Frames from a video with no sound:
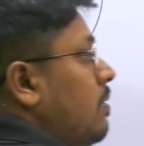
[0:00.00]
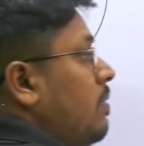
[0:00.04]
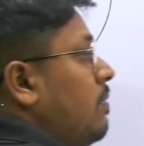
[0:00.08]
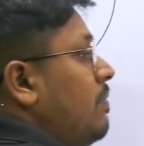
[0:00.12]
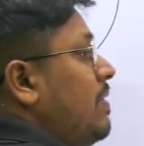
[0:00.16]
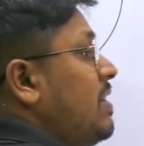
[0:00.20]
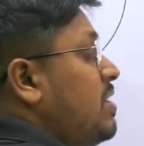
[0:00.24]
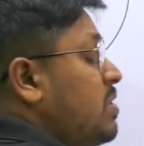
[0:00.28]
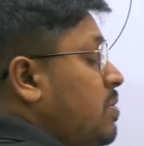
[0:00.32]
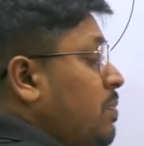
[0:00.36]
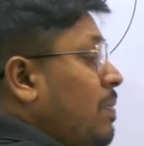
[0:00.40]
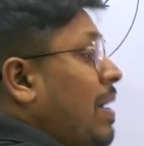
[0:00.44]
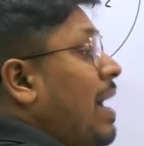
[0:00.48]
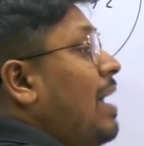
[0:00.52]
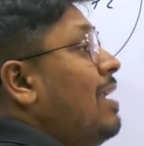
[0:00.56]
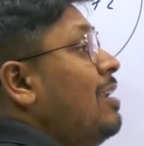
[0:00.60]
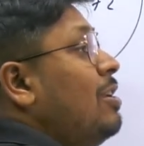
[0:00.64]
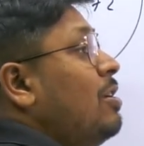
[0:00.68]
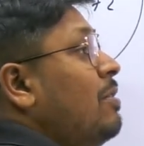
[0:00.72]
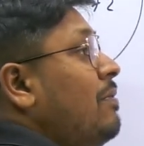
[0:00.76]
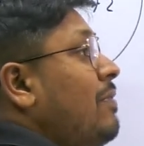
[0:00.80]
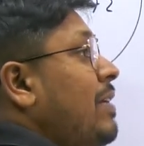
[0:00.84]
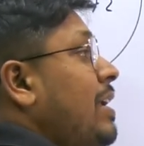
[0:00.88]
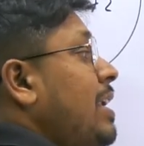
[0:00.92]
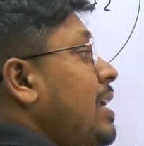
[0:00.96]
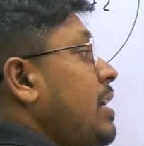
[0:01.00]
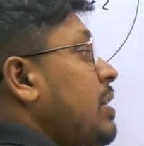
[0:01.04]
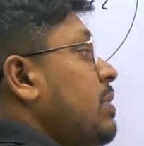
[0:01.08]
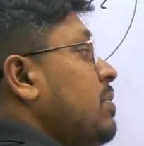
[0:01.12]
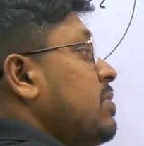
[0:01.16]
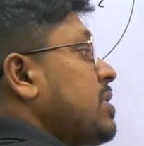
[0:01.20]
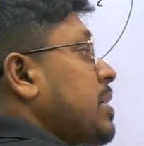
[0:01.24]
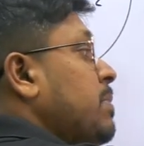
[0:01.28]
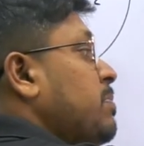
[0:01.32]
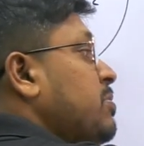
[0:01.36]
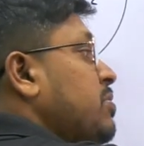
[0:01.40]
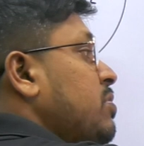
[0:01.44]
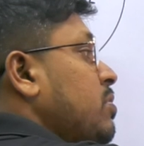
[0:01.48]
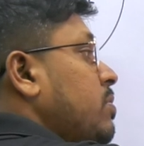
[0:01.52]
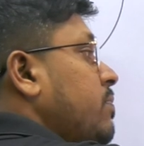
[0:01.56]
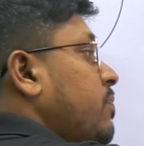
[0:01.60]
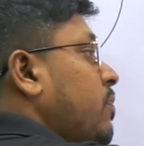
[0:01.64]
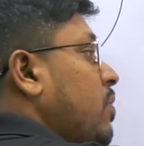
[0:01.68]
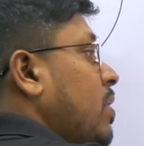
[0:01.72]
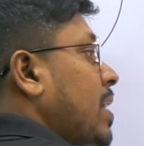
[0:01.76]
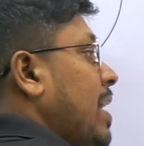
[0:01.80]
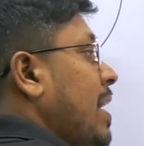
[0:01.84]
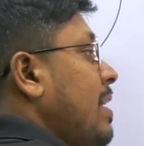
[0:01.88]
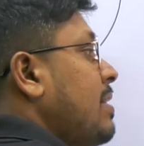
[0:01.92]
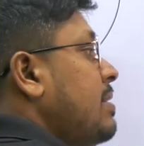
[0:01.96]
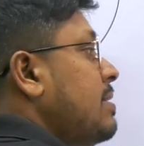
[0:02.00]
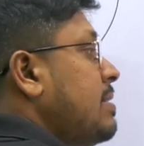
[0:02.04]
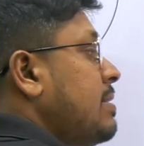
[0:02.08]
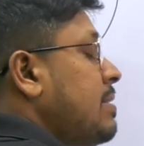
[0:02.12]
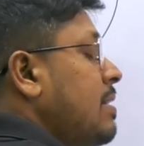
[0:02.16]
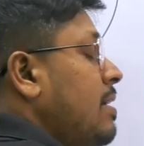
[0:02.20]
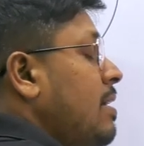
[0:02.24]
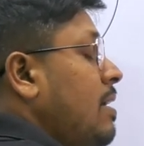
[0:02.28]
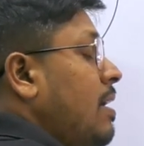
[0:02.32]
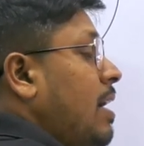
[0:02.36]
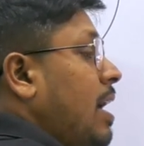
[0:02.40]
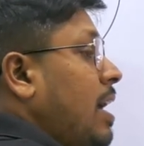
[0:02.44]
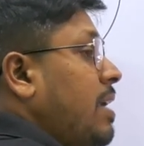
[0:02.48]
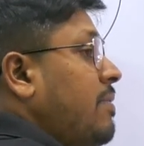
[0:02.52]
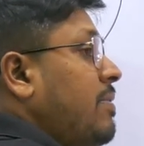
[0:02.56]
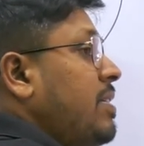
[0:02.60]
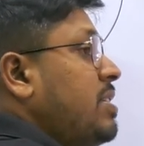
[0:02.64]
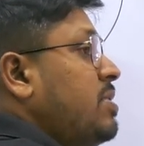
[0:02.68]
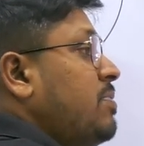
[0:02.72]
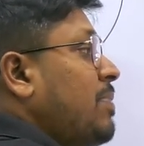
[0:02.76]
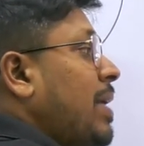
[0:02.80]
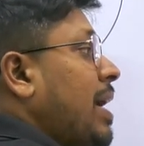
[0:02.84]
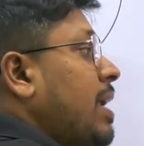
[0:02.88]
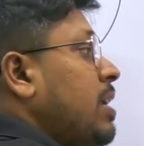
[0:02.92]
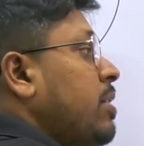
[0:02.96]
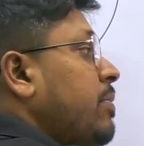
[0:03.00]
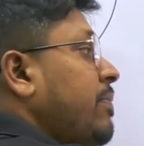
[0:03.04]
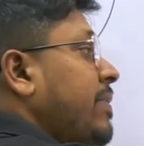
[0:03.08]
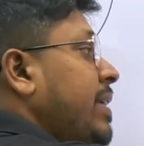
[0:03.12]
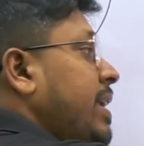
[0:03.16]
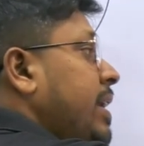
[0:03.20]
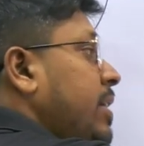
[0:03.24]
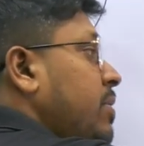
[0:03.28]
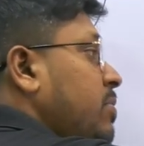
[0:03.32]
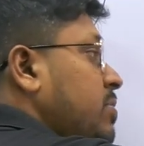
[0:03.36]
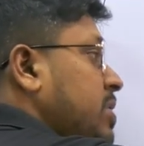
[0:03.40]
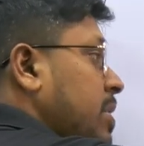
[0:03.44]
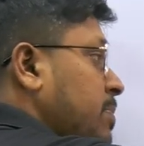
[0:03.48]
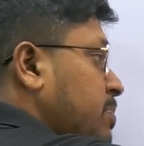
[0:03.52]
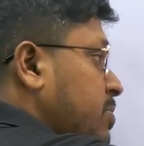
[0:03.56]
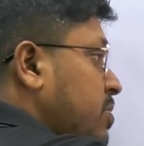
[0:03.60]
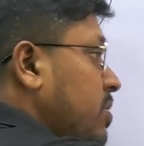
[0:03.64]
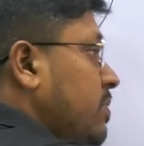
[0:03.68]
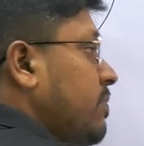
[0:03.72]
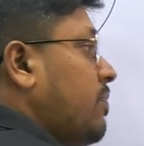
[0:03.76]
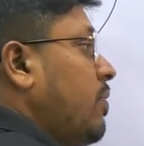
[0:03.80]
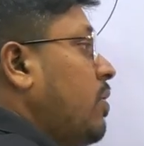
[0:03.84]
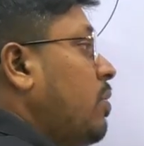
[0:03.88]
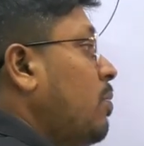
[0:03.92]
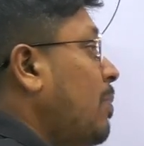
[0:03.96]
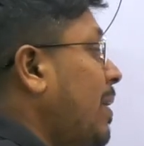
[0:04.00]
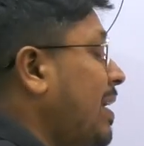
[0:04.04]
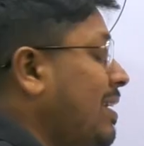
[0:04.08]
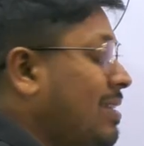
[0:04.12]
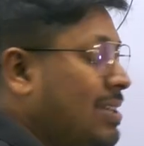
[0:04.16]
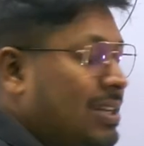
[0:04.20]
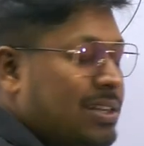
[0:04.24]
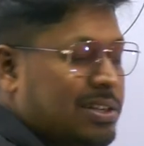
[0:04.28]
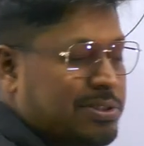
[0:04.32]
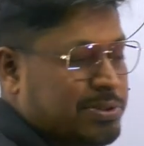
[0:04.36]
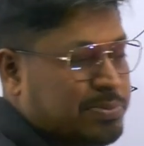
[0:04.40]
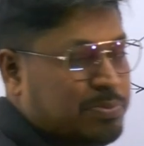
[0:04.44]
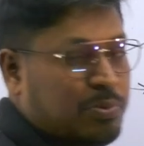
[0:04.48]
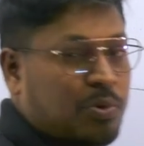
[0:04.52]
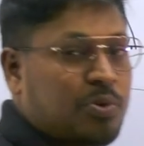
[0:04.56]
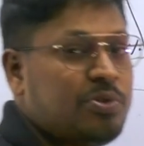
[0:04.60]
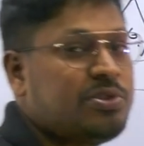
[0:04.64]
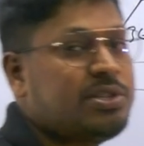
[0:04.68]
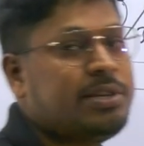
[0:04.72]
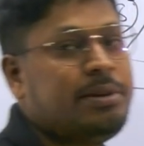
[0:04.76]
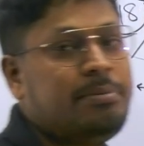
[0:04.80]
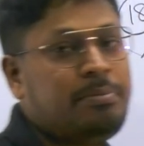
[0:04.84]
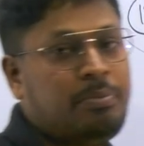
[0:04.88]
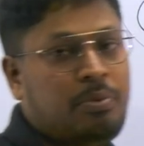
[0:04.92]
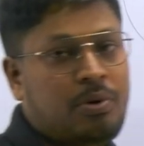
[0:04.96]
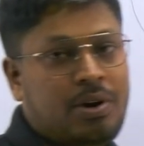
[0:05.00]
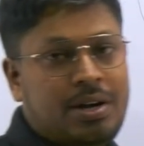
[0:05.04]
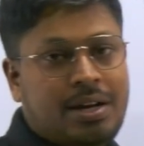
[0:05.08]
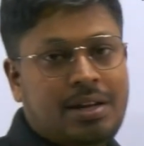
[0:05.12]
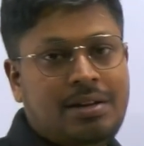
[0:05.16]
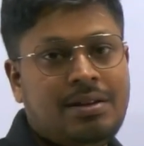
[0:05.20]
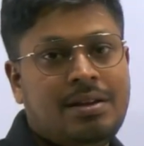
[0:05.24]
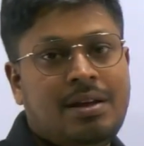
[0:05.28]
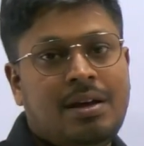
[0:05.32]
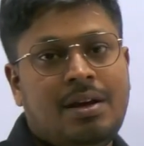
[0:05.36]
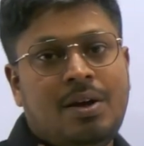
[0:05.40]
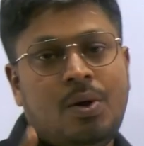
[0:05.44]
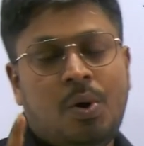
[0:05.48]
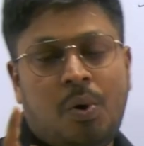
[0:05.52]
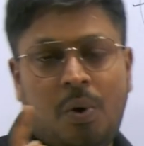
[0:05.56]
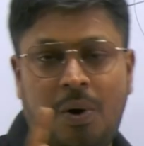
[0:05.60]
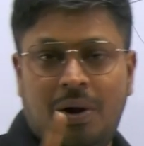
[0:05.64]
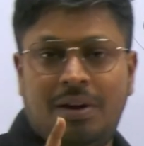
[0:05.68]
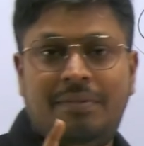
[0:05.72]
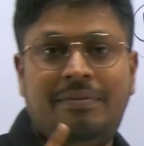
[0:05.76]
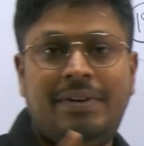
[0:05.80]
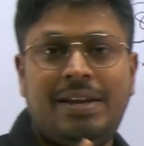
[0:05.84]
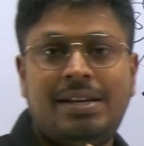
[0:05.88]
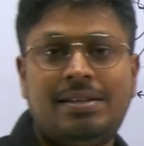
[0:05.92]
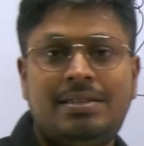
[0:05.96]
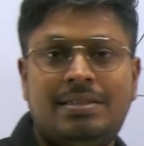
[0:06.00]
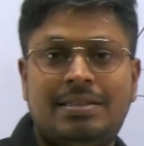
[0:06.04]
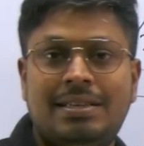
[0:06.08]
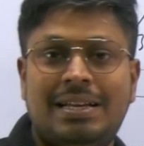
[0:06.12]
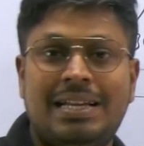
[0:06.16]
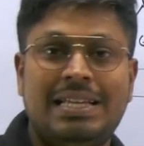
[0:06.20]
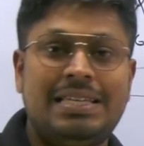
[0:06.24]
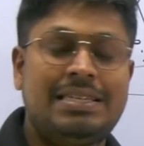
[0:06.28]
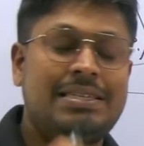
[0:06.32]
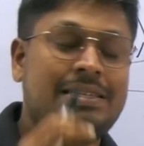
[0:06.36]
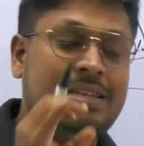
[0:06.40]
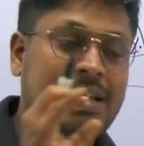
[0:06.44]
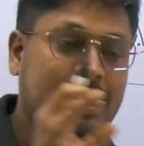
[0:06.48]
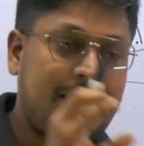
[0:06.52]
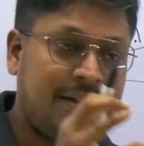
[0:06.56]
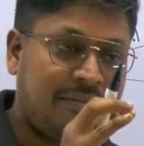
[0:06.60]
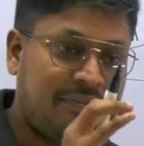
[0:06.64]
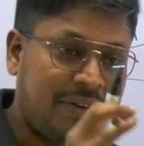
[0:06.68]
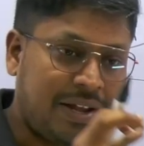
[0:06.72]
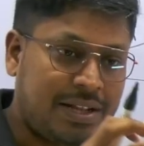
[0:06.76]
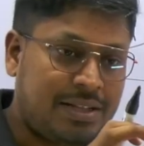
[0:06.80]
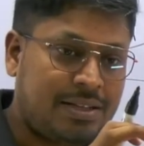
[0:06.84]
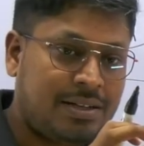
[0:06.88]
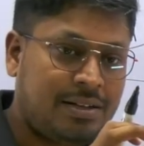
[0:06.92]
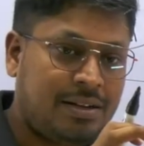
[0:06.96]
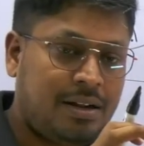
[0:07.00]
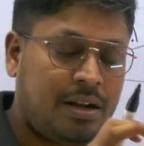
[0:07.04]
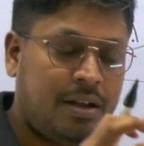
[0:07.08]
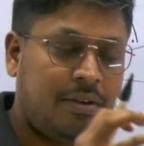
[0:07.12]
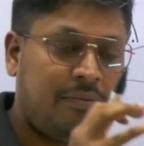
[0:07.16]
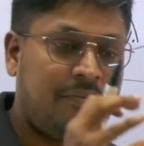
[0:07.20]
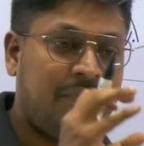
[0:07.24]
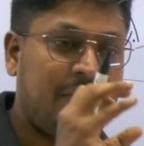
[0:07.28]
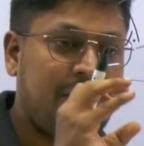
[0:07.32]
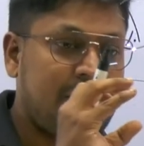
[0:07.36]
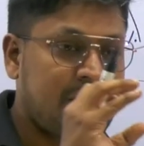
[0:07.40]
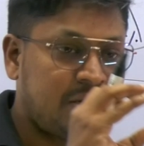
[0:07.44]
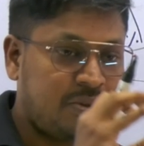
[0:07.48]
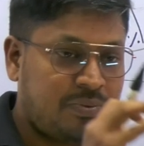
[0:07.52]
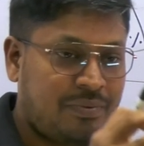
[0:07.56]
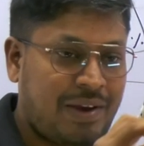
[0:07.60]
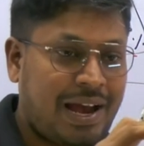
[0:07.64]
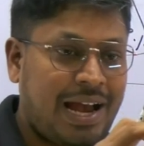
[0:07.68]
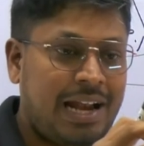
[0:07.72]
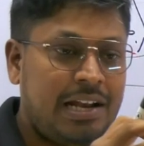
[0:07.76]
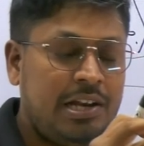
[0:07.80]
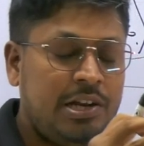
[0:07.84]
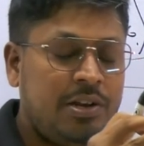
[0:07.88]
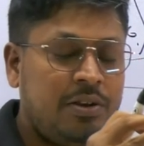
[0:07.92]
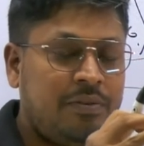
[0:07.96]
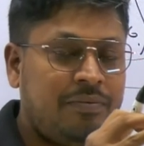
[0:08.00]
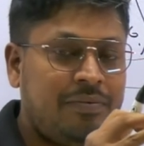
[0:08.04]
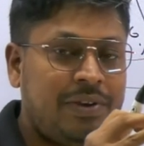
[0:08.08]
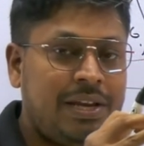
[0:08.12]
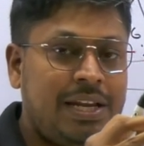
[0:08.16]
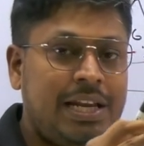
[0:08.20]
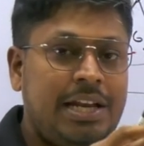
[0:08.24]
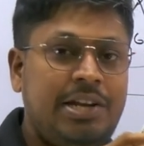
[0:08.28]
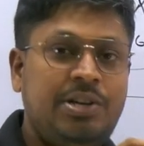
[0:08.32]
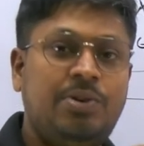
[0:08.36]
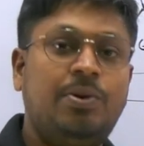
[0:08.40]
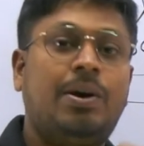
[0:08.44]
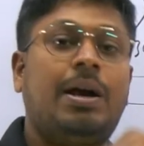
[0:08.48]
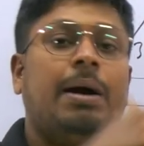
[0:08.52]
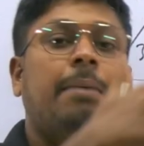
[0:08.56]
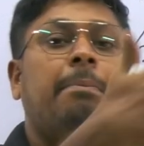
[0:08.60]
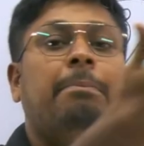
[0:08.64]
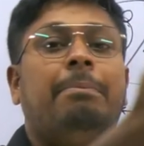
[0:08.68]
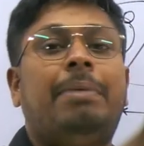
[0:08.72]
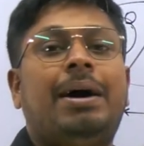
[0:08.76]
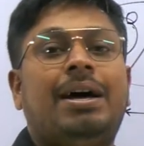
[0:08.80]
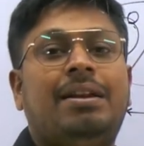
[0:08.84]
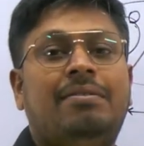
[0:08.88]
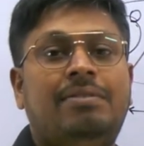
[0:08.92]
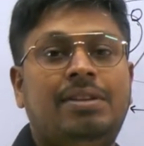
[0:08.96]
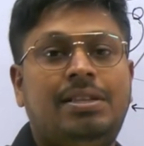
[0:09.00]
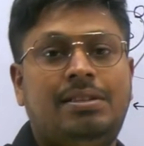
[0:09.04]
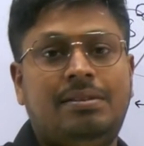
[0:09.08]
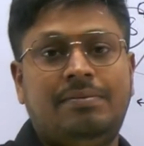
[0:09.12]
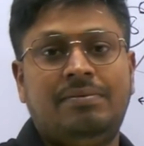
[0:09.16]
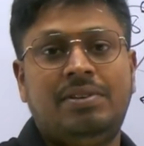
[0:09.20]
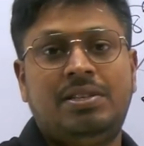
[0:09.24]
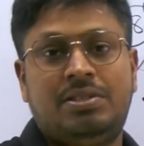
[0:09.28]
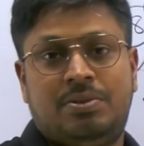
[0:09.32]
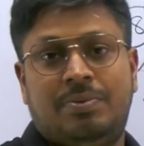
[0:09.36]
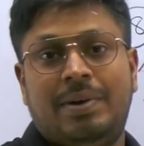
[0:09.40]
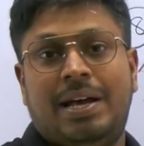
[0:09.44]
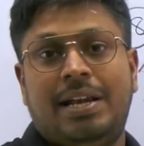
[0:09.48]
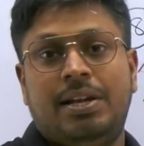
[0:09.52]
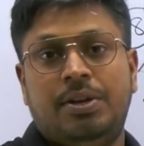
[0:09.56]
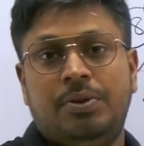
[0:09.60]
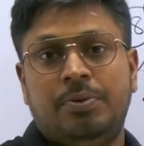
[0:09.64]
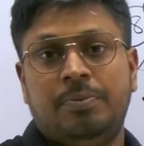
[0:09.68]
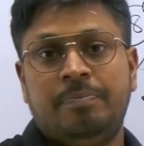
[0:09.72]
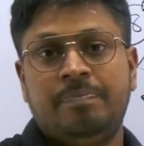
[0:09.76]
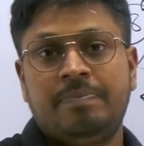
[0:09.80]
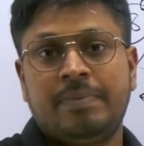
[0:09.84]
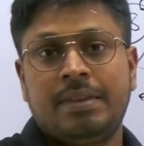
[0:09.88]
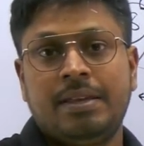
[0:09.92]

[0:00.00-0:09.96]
which value we need to substitute for x and which value we need to substitute for y. That is most important. Always check whether which value we need to compare with which value.